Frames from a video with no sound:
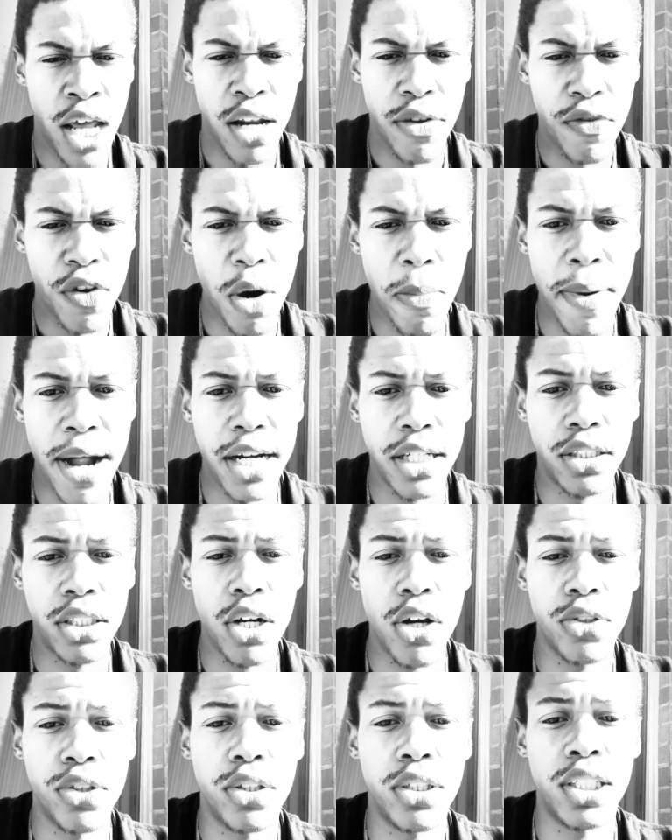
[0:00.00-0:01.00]
I love
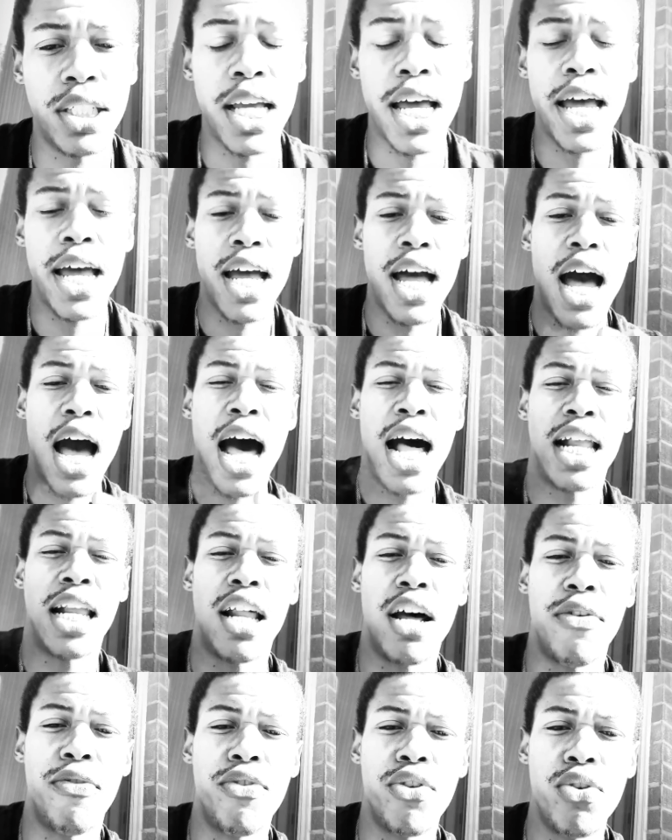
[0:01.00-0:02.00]
you, and you are
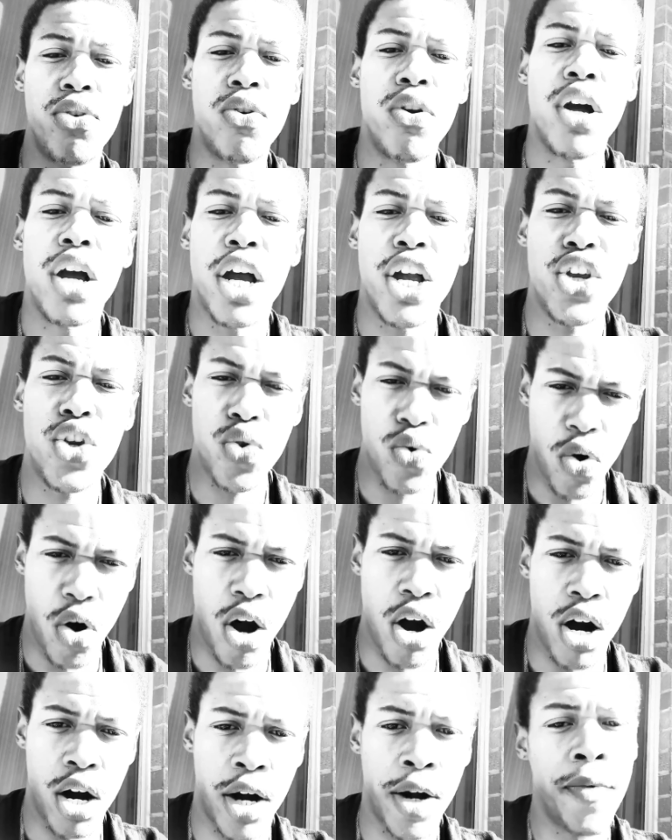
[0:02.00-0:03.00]
awesomely
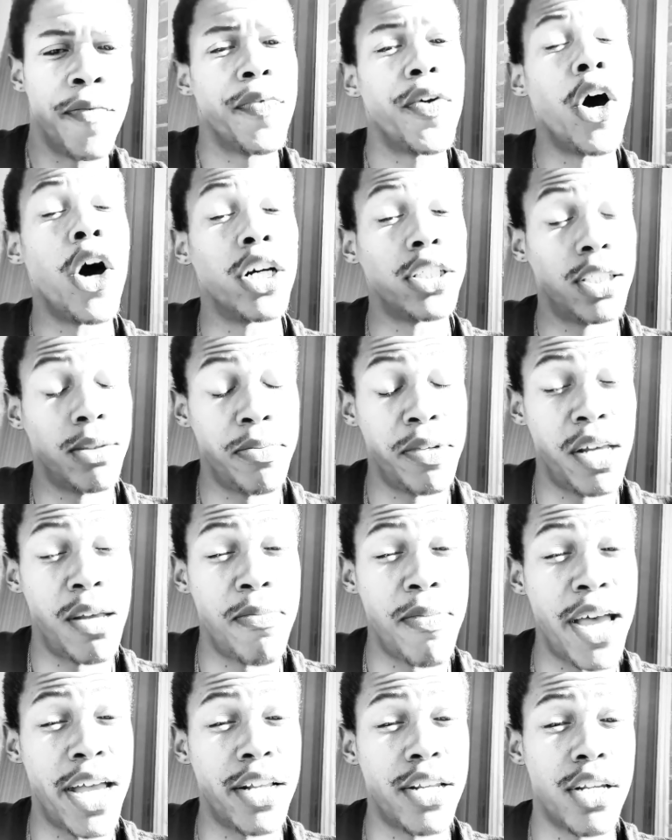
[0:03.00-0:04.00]
amazing, super
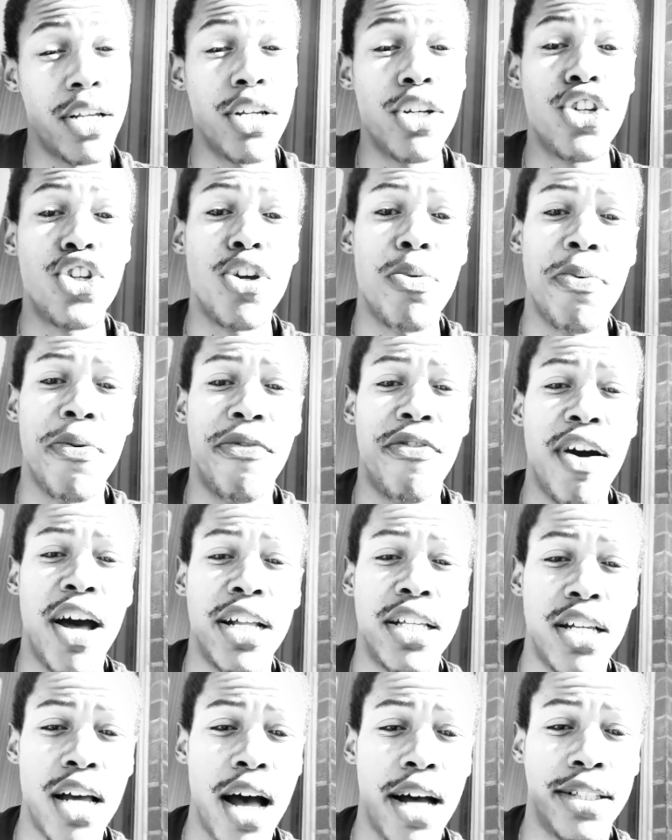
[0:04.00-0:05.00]
fantastic.
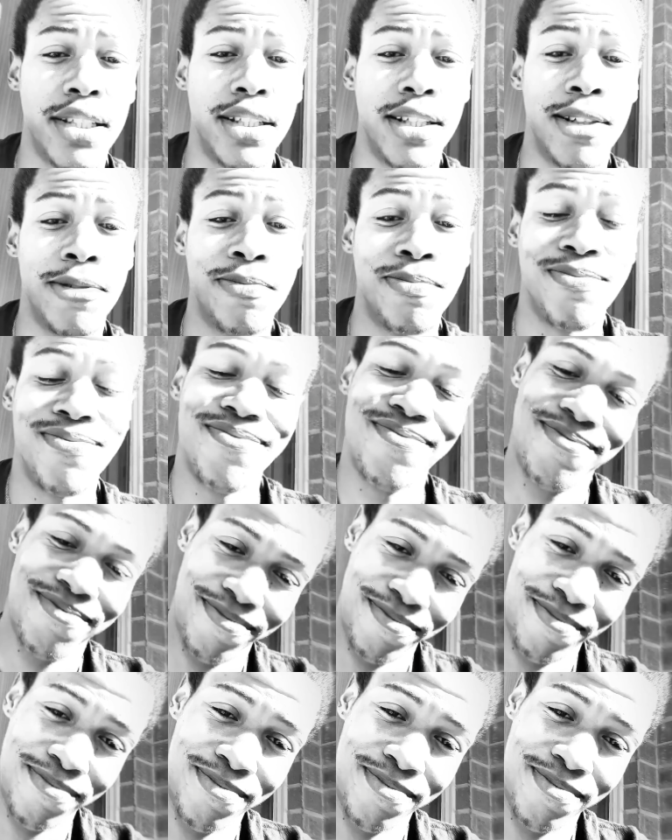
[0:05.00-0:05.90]
Put the kid out.